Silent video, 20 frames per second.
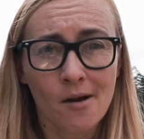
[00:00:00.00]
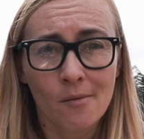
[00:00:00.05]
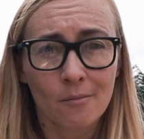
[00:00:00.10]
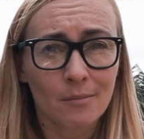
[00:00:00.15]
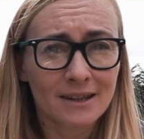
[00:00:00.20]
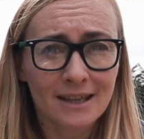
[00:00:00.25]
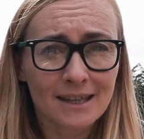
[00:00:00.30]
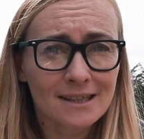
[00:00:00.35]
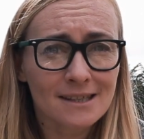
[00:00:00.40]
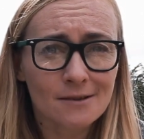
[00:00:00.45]

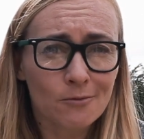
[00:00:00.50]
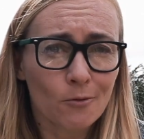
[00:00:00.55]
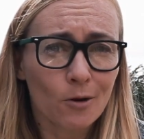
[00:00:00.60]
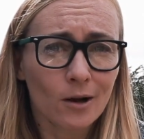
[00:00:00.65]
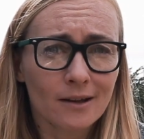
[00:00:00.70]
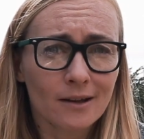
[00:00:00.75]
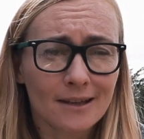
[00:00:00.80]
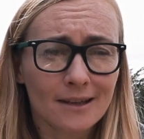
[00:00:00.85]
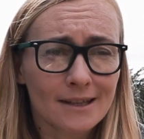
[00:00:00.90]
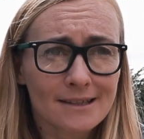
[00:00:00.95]
But that's
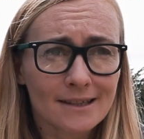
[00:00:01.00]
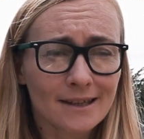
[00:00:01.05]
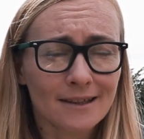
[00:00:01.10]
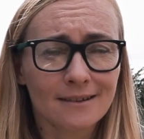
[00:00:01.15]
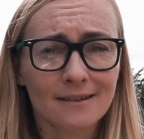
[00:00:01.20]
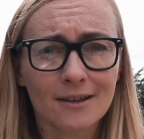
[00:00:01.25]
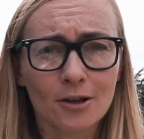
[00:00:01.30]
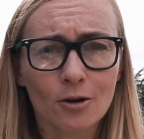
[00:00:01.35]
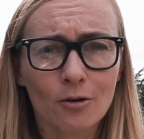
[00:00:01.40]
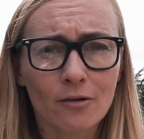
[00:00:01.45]

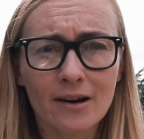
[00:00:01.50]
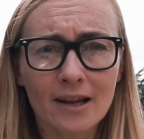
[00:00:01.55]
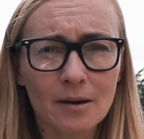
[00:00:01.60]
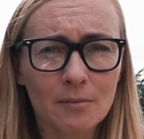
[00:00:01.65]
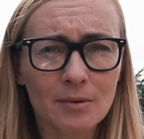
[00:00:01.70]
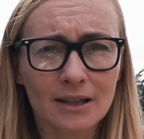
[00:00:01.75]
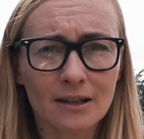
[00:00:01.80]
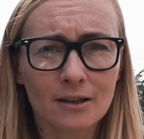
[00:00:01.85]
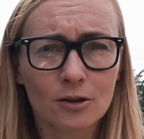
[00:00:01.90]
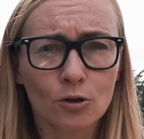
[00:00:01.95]
it. You're
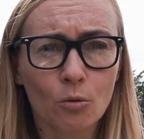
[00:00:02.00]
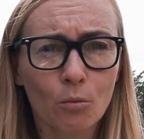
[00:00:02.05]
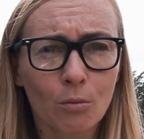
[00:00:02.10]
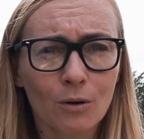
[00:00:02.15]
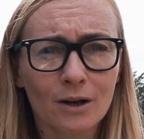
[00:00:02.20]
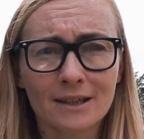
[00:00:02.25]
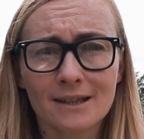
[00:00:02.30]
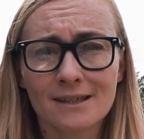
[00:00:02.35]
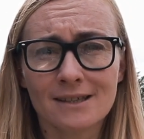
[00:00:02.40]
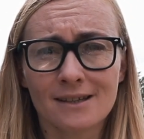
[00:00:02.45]
limited to
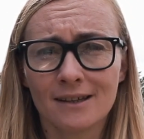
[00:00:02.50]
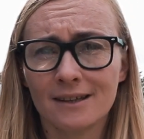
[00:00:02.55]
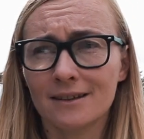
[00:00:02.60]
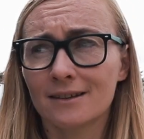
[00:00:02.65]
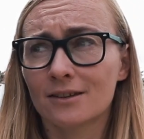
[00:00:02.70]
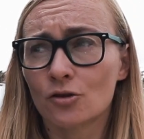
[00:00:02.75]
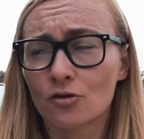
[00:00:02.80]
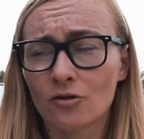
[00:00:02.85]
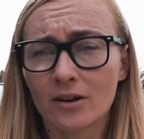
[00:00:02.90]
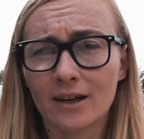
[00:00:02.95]
what is
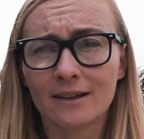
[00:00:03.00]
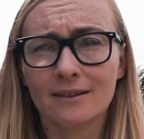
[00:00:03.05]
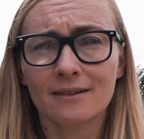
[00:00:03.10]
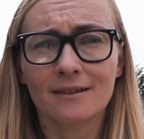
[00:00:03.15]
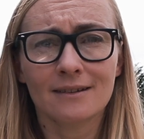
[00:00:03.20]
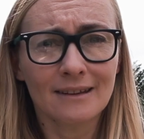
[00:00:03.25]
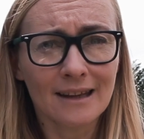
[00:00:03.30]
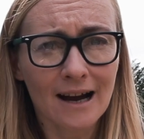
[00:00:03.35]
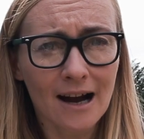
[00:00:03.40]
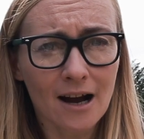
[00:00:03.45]
in trend
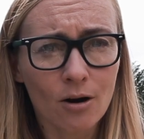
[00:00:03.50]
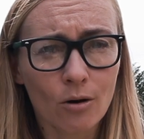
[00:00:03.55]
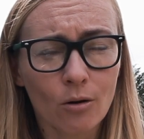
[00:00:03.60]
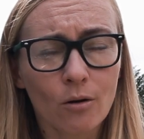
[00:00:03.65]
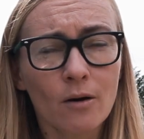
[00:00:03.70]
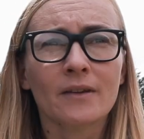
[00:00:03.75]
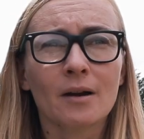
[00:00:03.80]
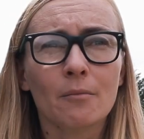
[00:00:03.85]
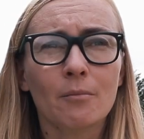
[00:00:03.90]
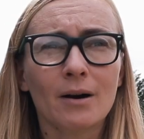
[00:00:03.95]

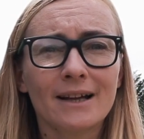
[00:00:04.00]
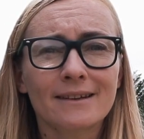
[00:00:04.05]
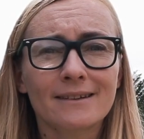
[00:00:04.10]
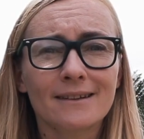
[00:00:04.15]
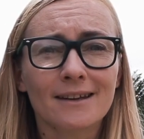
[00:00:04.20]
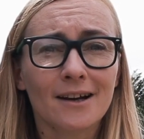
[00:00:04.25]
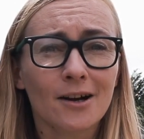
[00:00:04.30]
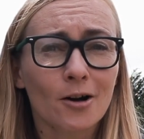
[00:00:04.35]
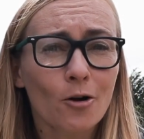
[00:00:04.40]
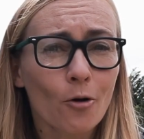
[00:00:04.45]
now.
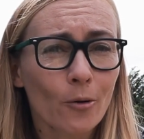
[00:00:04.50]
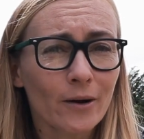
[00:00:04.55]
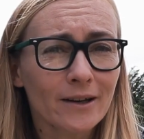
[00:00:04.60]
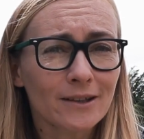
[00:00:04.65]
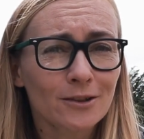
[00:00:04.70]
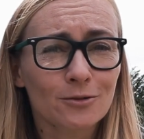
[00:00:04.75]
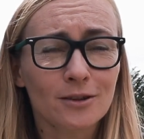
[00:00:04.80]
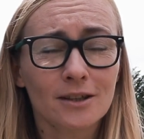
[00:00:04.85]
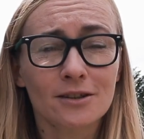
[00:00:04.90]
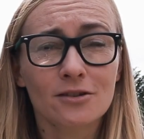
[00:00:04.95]
But
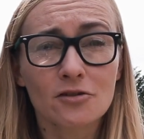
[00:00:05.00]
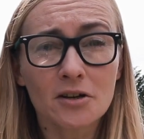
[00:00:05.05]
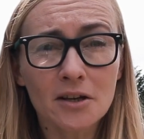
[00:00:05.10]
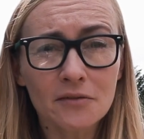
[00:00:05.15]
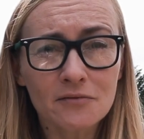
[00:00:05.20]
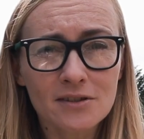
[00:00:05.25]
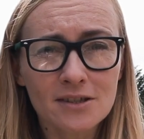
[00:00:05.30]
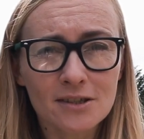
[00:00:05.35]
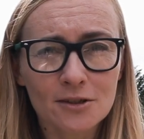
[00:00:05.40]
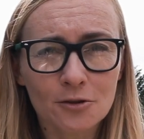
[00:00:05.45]
going to the
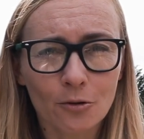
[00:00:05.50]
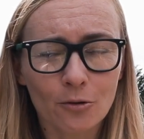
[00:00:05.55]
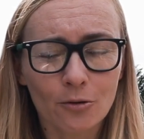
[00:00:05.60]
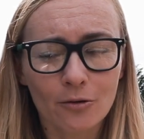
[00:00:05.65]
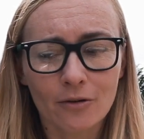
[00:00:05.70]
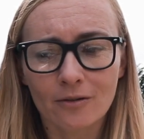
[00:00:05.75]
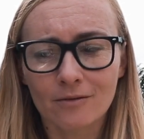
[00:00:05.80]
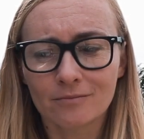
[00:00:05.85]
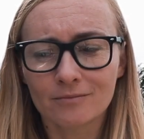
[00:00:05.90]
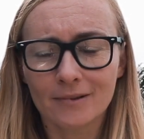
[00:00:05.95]
thrift
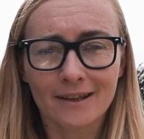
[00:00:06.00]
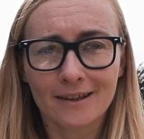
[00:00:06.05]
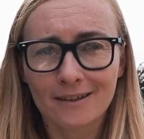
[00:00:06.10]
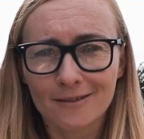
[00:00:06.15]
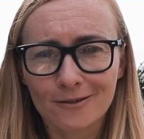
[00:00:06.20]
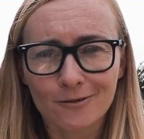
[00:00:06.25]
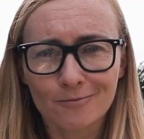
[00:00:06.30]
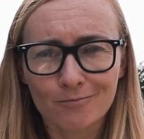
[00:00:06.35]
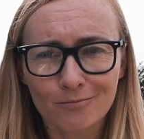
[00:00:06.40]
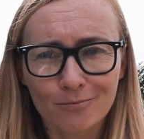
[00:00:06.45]
store, like
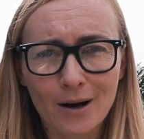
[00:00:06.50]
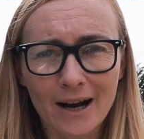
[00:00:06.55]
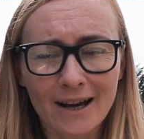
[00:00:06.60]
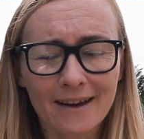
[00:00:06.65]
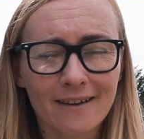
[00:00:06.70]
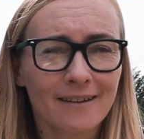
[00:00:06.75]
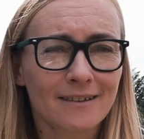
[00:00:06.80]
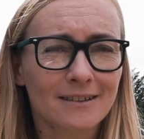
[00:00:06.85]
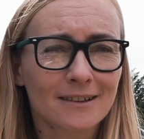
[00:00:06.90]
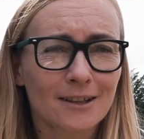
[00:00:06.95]

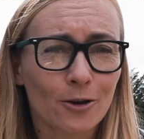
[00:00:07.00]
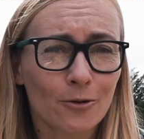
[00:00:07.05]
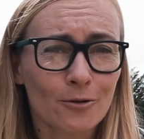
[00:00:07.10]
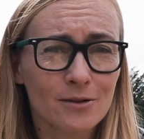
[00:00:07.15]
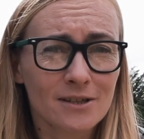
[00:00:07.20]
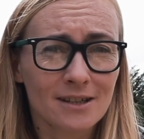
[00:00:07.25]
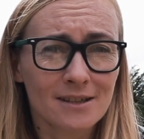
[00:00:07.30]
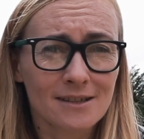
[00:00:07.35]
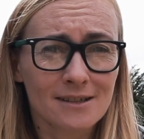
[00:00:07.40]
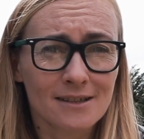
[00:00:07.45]
buying
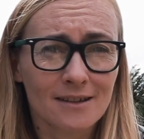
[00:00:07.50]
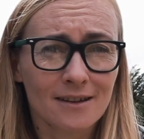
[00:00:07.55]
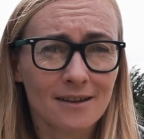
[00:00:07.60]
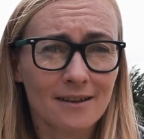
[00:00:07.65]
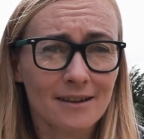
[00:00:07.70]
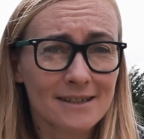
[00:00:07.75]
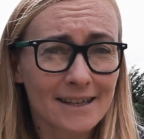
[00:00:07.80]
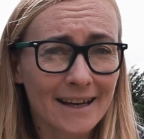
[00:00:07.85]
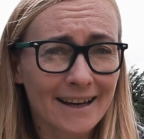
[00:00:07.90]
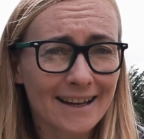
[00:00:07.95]
clothes
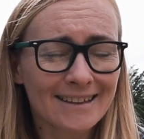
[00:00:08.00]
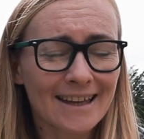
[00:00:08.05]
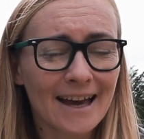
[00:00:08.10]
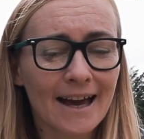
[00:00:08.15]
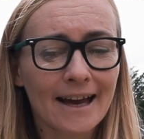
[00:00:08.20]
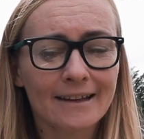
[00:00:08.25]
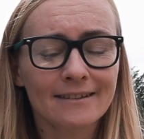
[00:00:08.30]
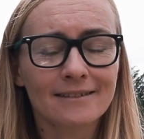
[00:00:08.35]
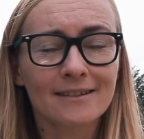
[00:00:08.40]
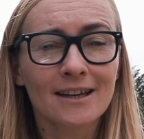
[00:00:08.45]

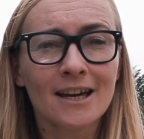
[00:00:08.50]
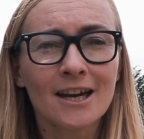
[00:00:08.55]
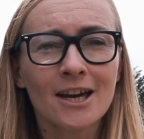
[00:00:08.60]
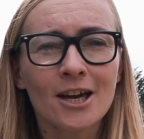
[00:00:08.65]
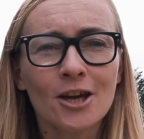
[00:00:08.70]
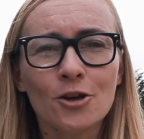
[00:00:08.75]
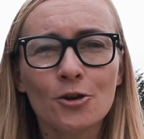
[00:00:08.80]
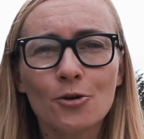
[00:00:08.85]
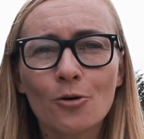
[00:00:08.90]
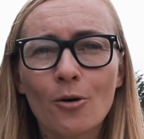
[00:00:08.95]
secondhand,
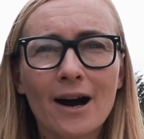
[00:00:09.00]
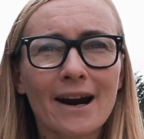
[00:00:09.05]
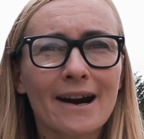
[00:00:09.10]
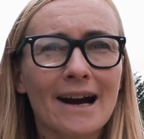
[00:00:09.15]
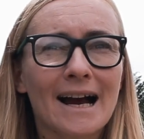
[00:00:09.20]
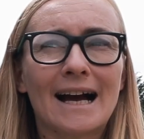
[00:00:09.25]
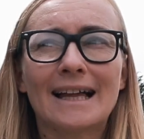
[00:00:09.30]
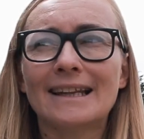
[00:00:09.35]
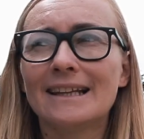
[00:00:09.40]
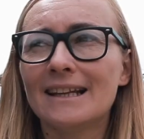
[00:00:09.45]
you are
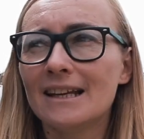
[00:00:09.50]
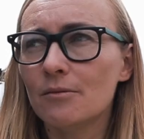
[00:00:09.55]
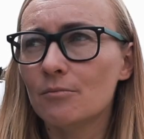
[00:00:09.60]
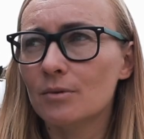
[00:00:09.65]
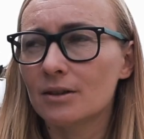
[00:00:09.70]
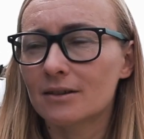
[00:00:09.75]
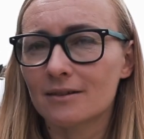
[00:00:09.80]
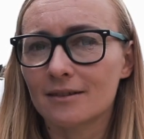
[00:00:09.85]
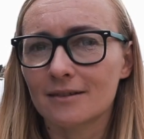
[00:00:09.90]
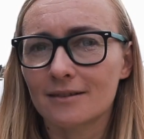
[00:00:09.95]

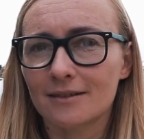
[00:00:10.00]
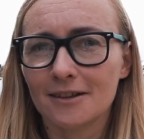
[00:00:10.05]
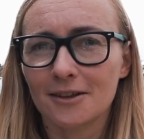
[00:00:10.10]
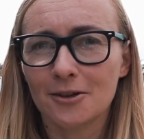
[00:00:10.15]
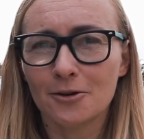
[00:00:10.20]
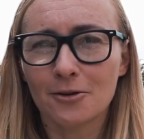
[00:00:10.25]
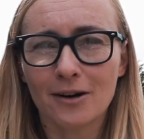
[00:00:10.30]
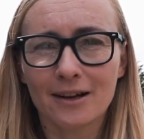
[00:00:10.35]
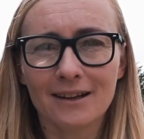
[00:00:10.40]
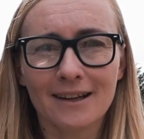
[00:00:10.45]
unlimited.
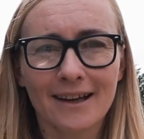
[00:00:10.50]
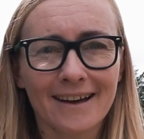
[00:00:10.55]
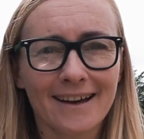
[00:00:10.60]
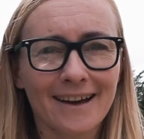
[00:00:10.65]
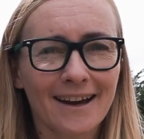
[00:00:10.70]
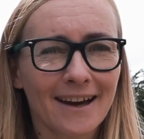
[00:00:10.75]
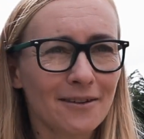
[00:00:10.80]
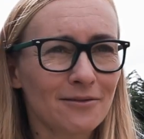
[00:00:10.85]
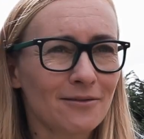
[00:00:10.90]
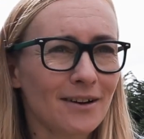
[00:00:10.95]
You are like
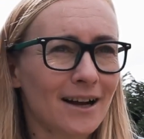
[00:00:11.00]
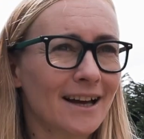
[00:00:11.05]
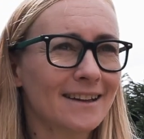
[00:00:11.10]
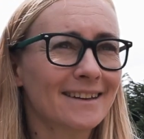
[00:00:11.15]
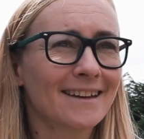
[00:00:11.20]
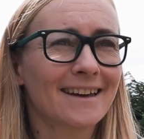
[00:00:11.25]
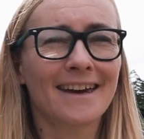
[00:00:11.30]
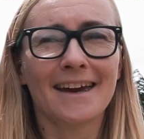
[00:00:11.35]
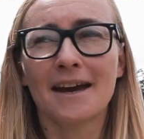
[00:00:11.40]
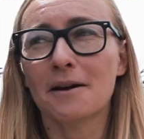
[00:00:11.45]
have
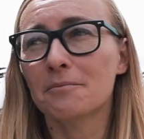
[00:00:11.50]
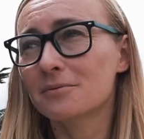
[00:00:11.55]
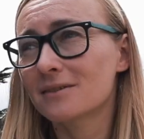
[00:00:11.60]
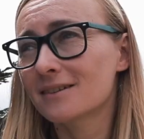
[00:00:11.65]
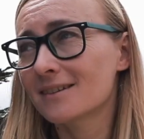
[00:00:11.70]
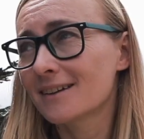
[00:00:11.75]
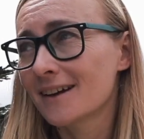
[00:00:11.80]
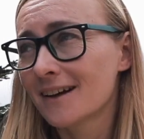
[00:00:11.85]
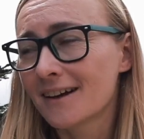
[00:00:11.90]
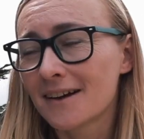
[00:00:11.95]
unkept,